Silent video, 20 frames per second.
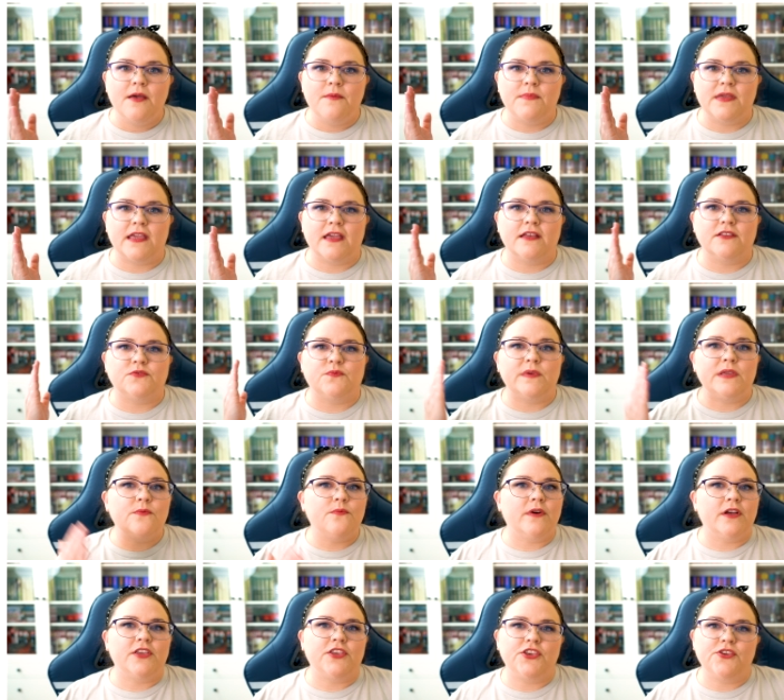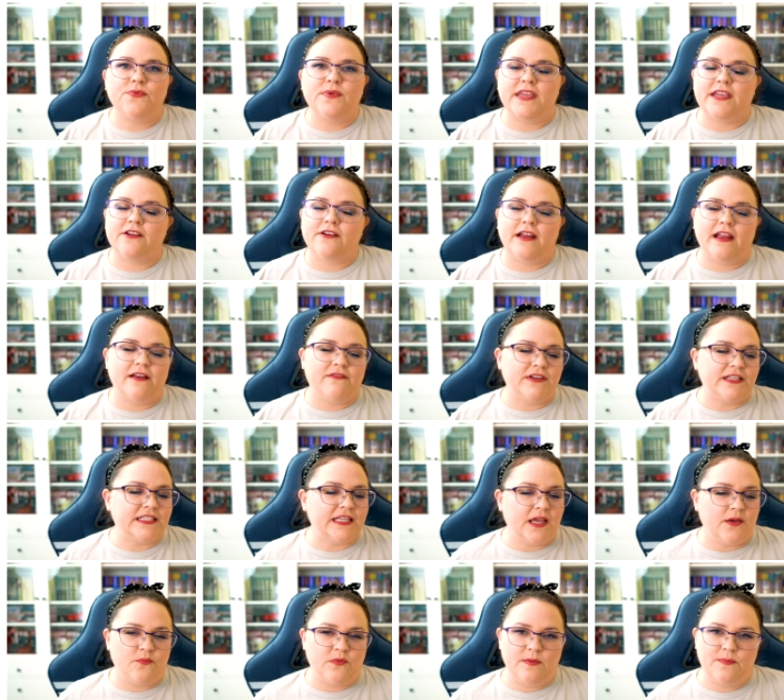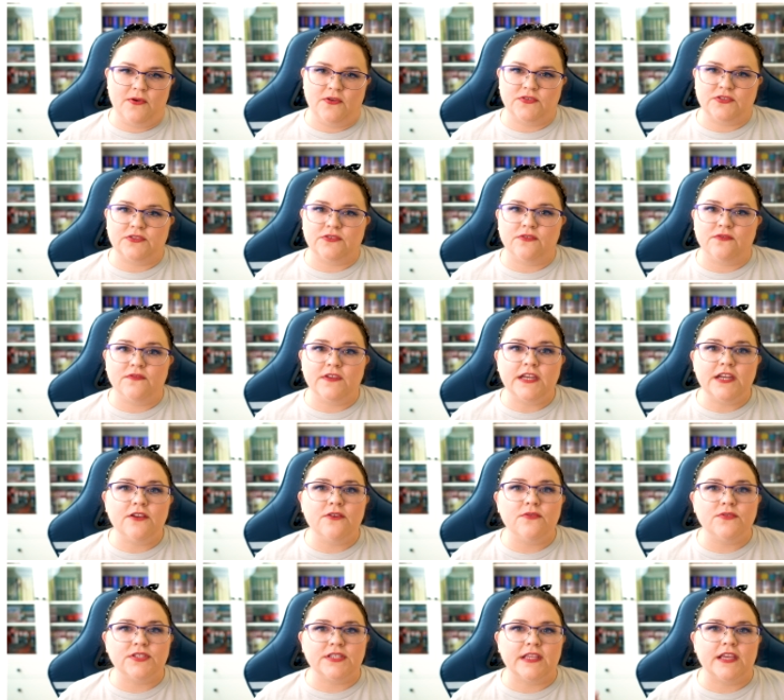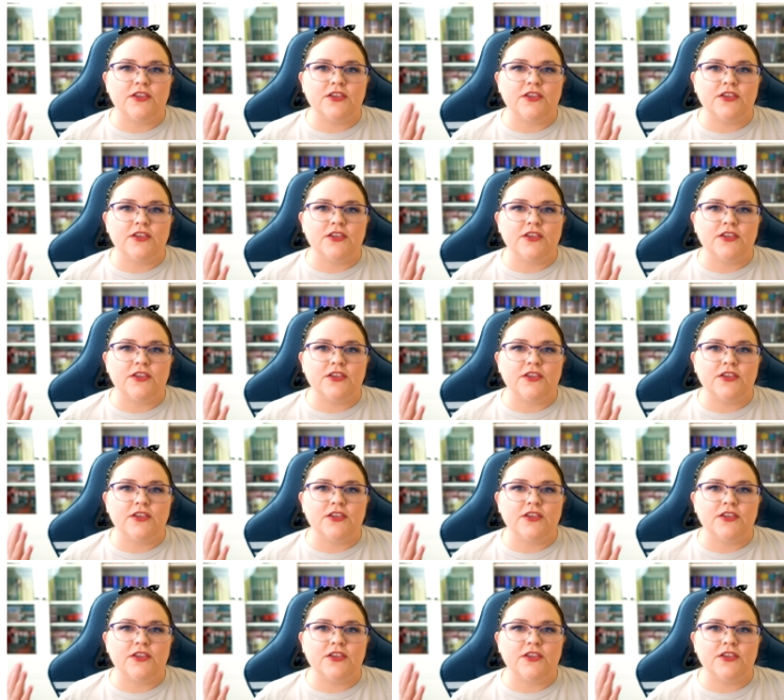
because we want you here every time we post a new video so